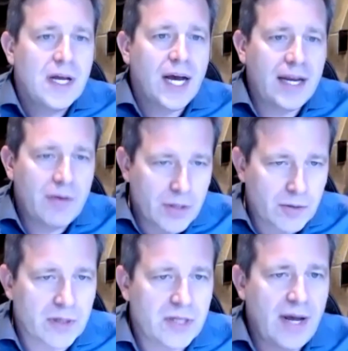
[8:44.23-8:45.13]
I know what
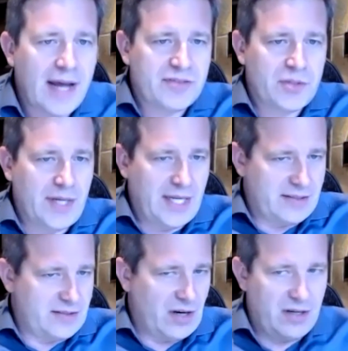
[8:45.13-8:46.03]
grill you have, so we can get
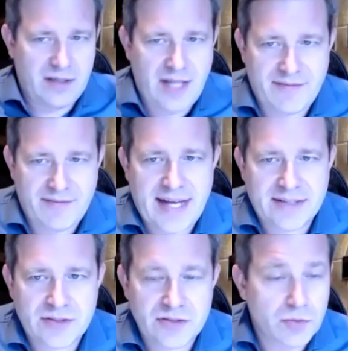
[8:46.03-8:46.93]
started a lot faster.